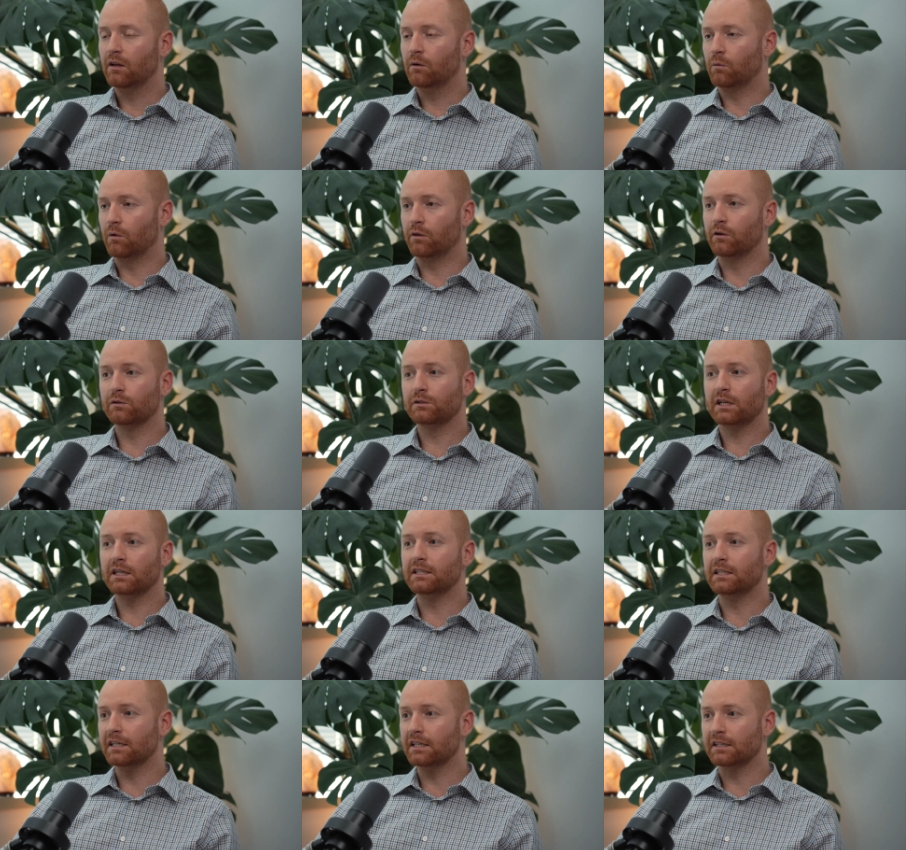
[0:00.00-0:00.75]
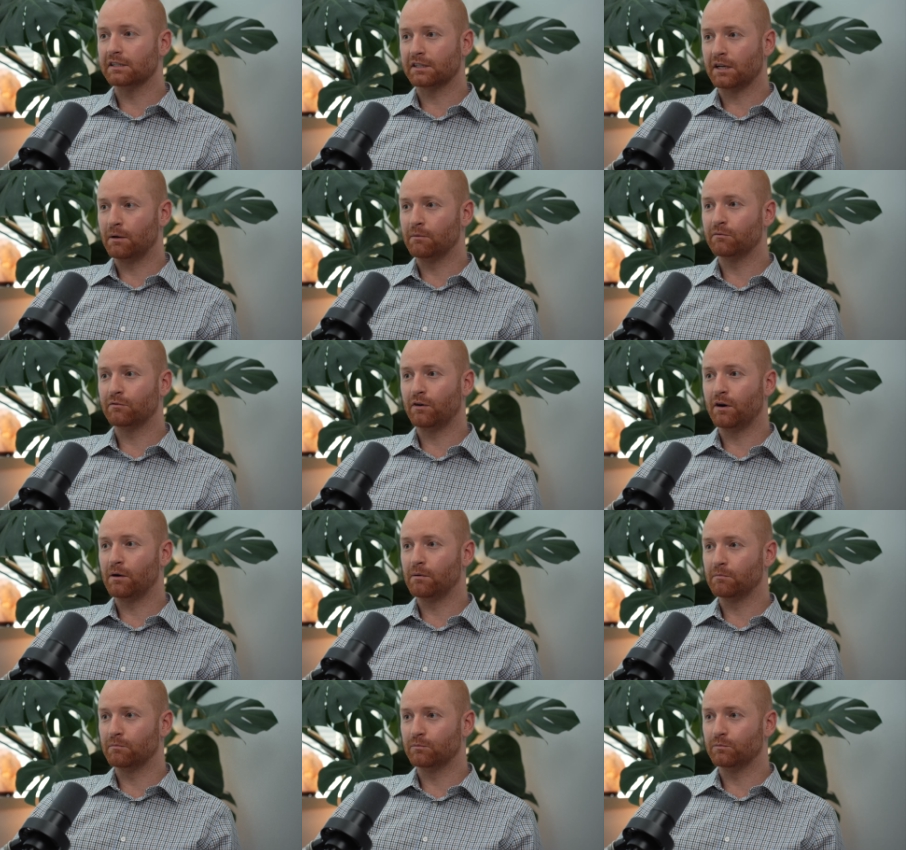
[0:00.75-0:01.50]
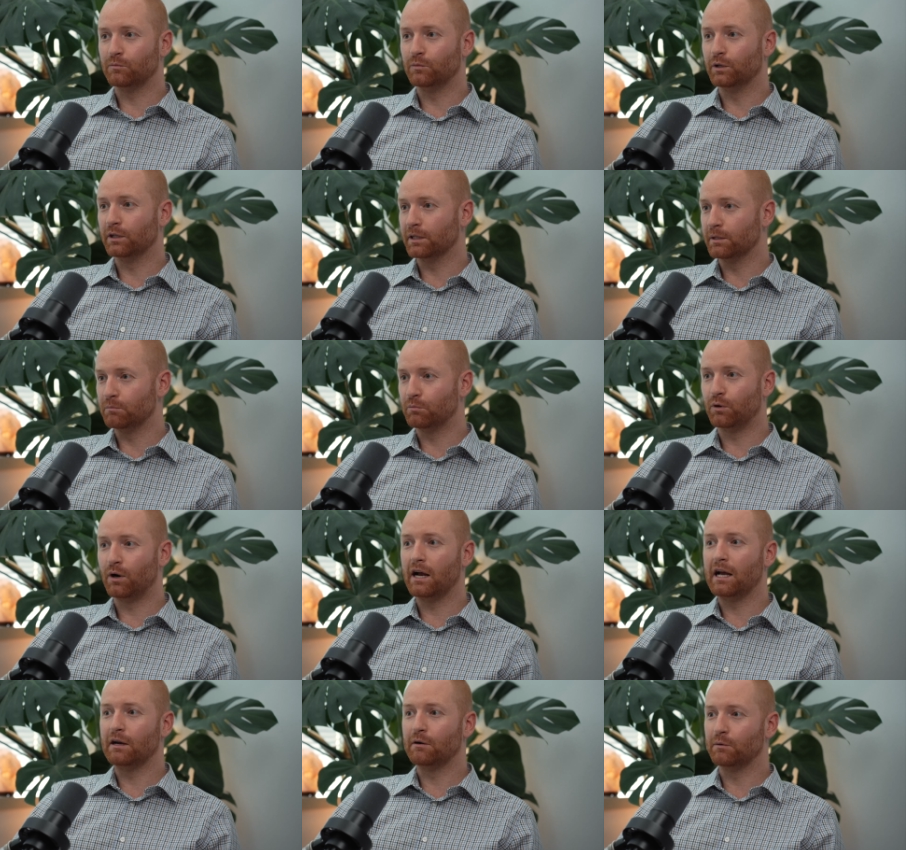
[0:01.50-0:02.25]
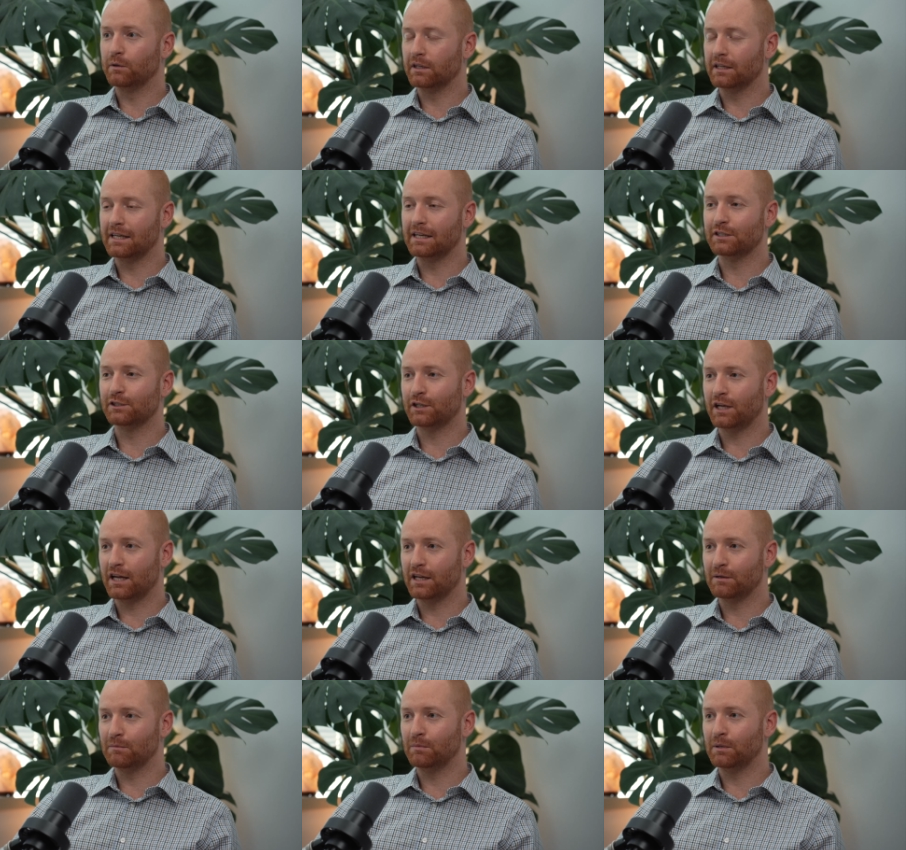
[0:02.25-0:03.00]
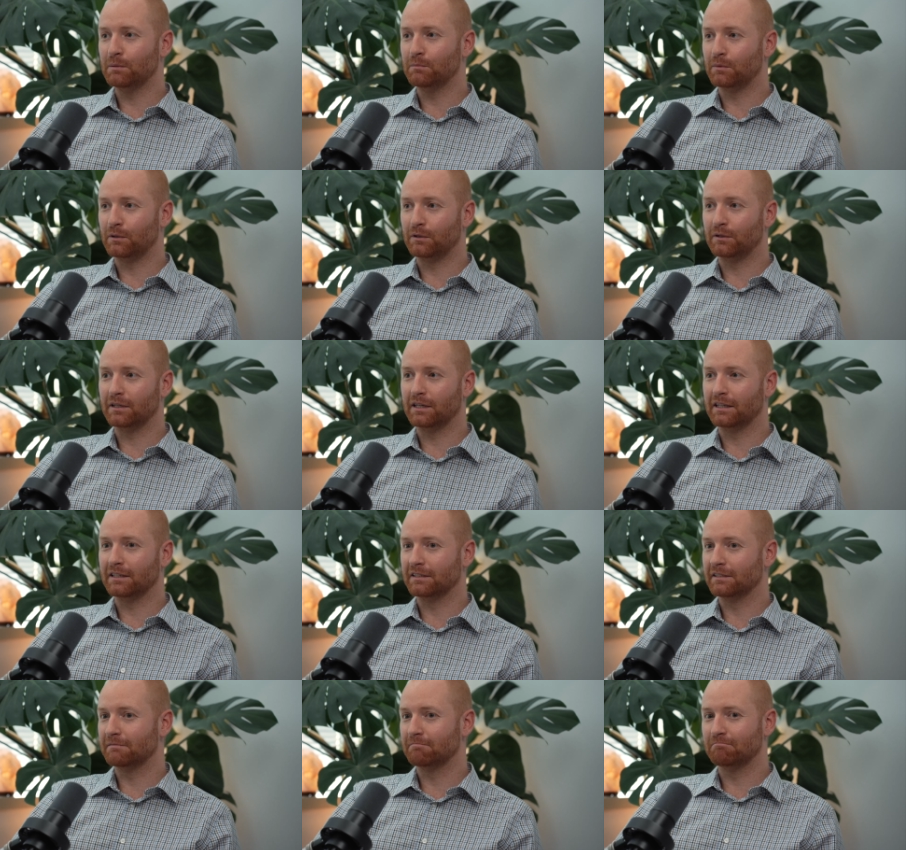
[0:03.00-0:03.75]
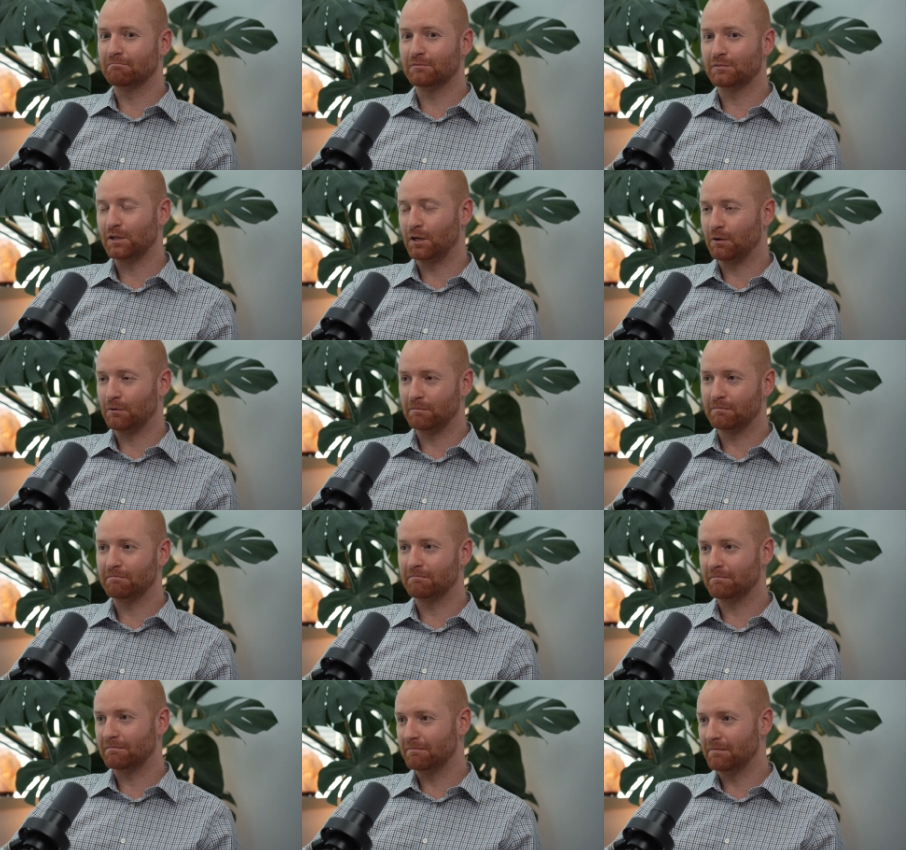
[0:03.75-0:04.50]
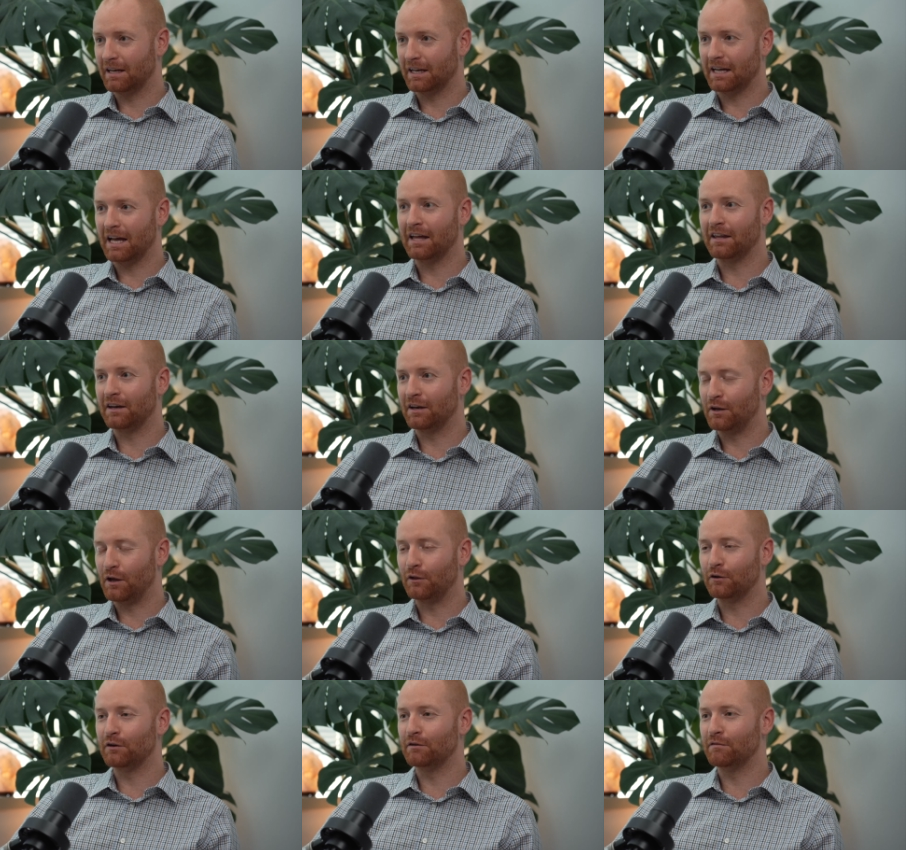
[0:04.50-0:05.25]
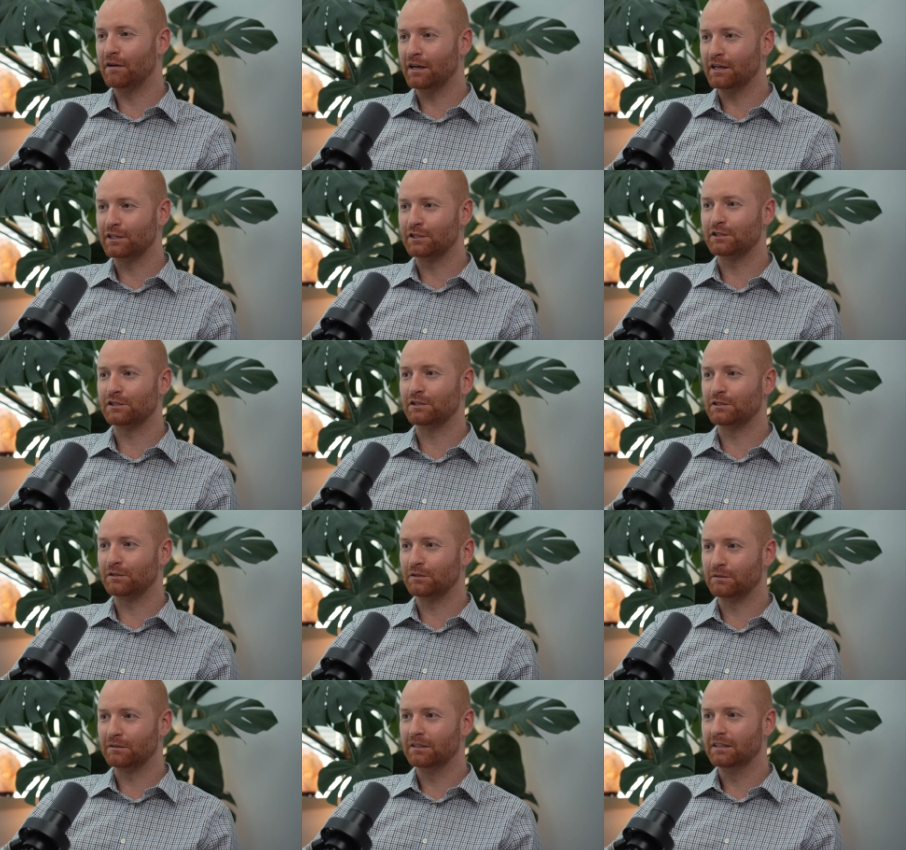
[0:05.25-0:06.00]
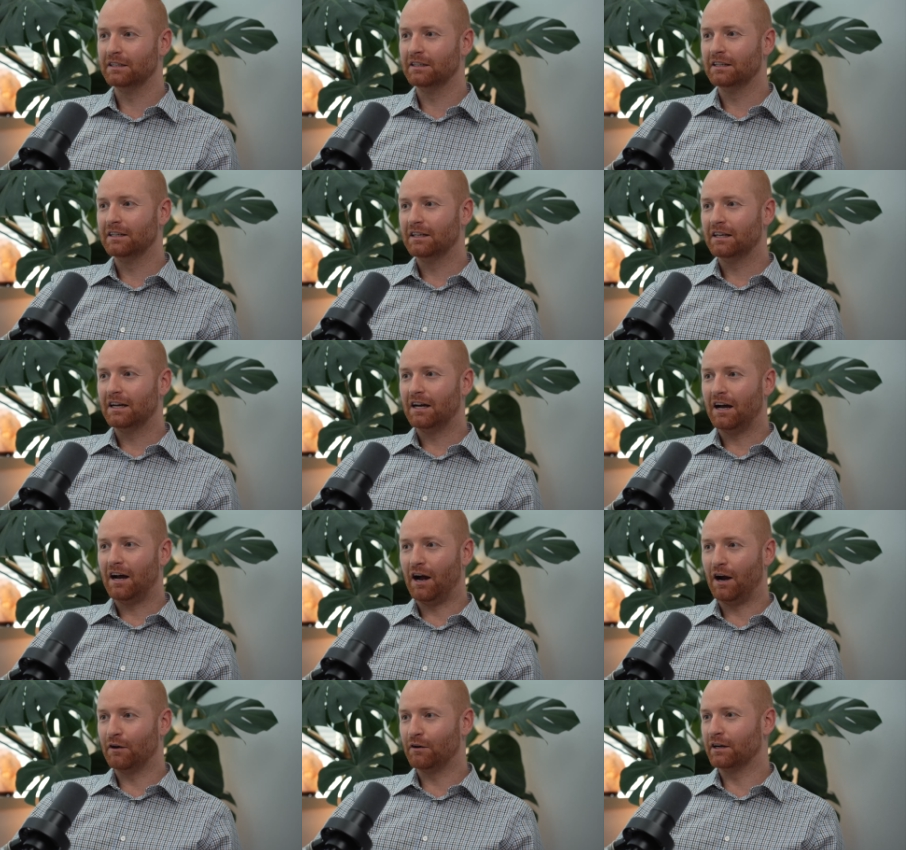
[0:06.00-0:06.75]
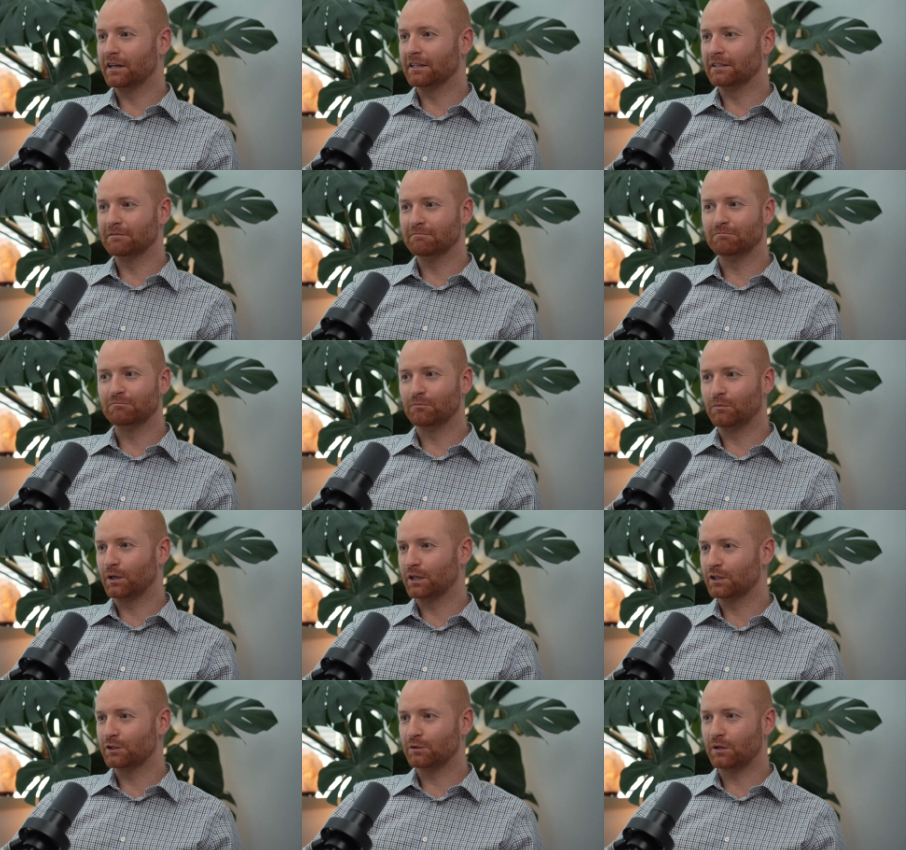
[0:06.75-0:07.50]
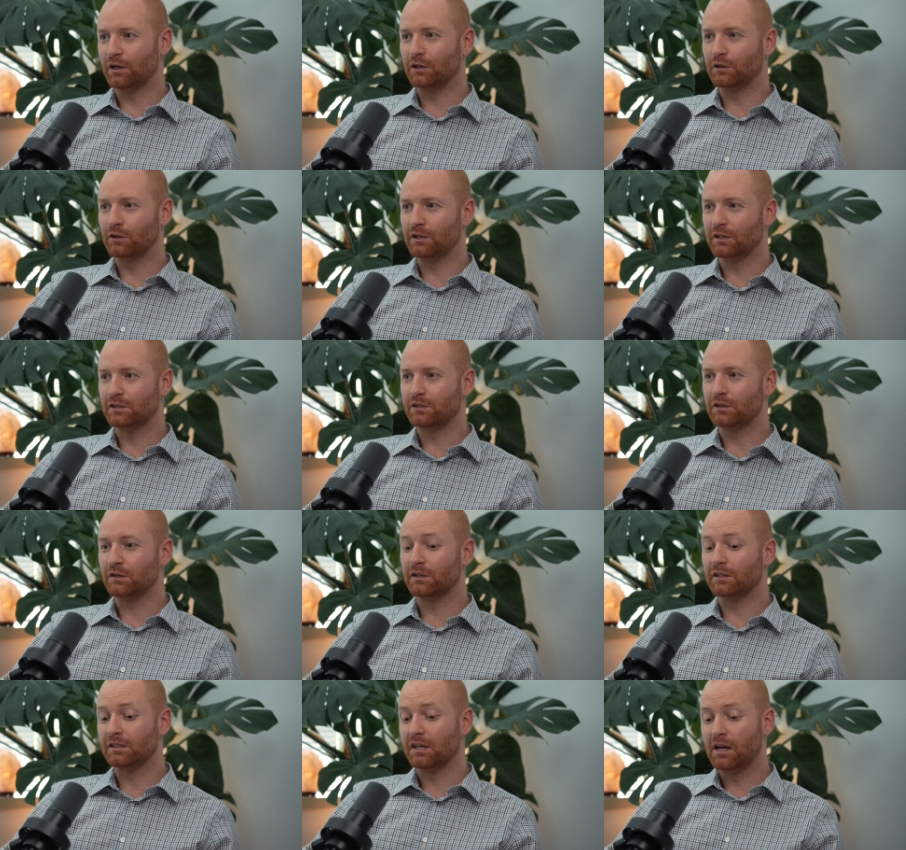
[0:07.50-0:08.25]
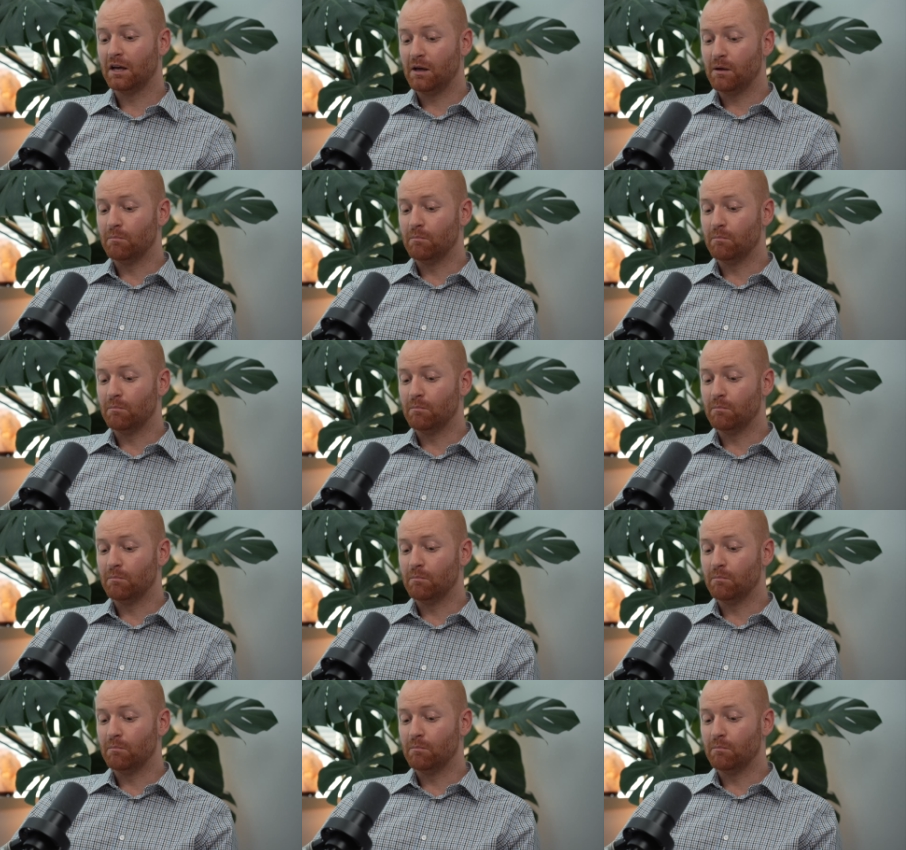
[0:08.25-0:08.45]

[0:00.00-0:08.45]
Well, those ideas come from really bright, really educated people. And so, again, another advantage to hiring work integrated learning students.